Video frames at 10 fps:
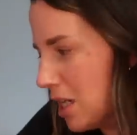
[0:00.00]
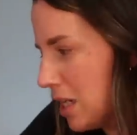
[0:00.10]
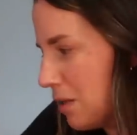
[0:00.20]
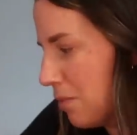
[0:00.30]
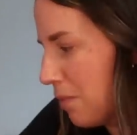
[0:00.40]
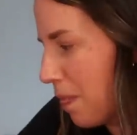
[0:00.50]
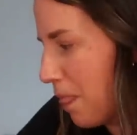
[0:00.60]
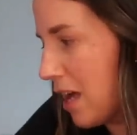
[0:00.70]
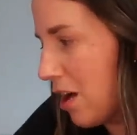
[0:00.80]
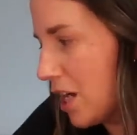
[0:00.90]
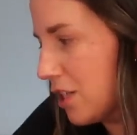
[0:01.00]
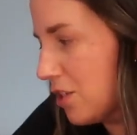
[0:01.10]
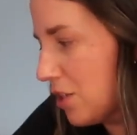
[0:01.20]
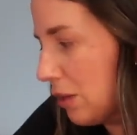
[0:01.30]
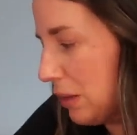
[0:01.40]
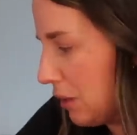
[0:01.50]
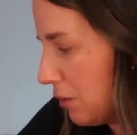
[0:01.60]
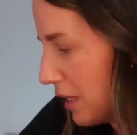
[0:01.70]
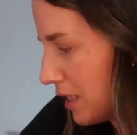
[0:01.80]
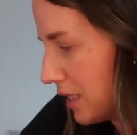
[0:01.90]
I don't
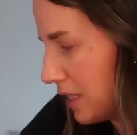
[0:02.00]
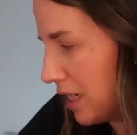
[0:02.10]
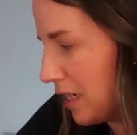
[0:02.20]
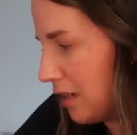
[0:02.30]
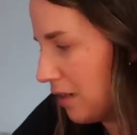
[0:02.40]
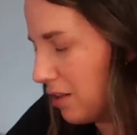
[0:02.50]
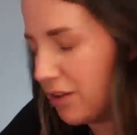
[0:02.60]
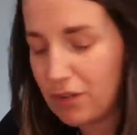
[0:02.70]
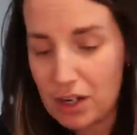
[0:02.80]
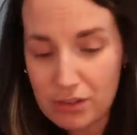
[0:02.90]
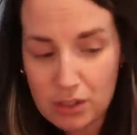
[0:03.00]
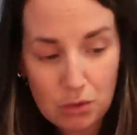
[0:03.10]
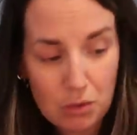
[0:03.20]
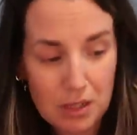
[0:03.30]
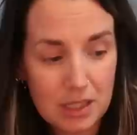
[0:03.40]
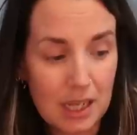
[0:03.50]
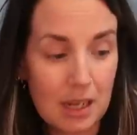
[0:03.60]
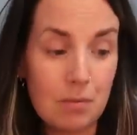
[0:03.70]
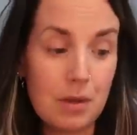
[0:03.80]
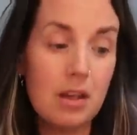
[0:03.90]
know, as I say, if I'll ever talk about this
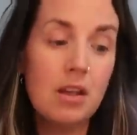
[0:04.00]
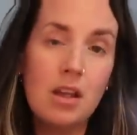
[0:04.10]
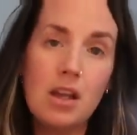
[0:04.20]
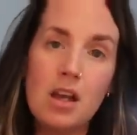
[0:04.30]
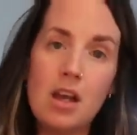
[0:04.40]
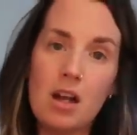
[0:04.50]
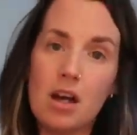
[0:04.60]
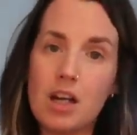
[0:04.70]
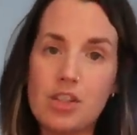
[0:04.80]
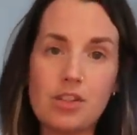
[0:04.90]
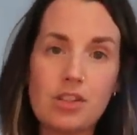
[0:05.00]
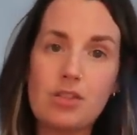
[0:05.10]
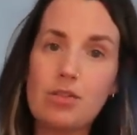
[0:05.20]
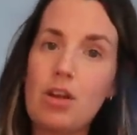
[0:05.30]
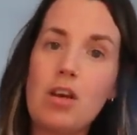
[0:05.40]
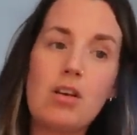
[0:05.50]
again, but I just